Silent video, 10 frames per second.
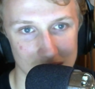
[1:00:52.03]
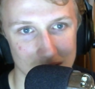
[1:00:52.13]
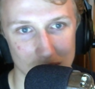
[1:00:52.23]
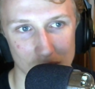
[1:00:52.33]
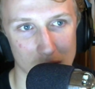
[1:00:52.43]

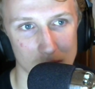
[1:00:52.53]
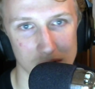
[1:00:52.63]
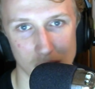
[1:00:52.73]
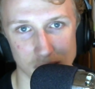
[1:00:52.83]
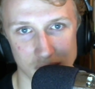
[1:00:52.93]
although
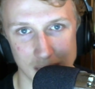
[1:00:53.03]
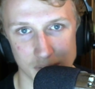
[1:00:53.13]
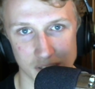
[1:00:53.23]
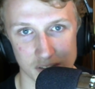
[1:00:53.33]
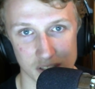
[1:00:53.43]
no team has
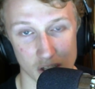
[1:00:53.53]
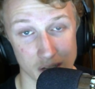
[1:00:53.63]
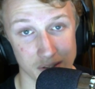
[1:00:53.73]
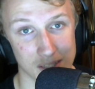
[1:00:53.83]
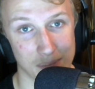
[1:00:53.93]
started
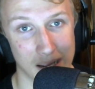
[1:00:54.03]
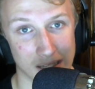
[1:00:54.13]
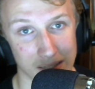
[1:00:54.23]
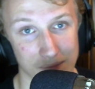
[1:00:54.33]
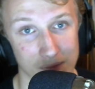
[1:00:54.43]
this badly
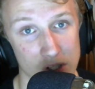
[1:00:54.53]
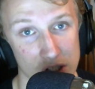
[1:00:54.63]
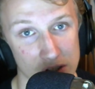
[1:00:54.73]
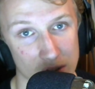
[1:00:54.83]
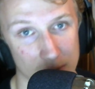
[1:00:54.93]
and finishing the
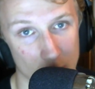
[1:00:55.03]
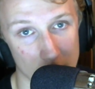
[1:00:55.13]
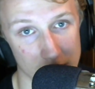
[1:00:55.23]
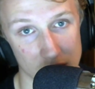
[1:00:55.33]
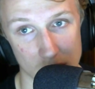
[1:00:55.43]
top four, I
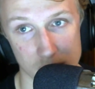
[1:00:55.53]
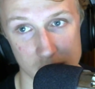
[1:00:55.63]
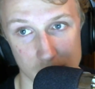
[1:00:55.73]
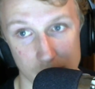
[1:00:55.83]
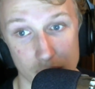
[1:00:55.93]
think Chelsea
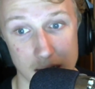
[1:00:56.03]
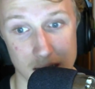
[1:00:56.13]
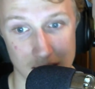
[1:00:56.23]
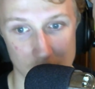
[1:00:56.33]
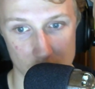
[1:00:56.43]
can break
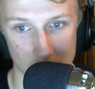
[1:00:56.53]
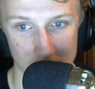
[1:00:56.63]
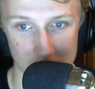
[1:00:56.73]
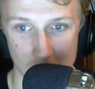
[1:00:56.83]
that trend.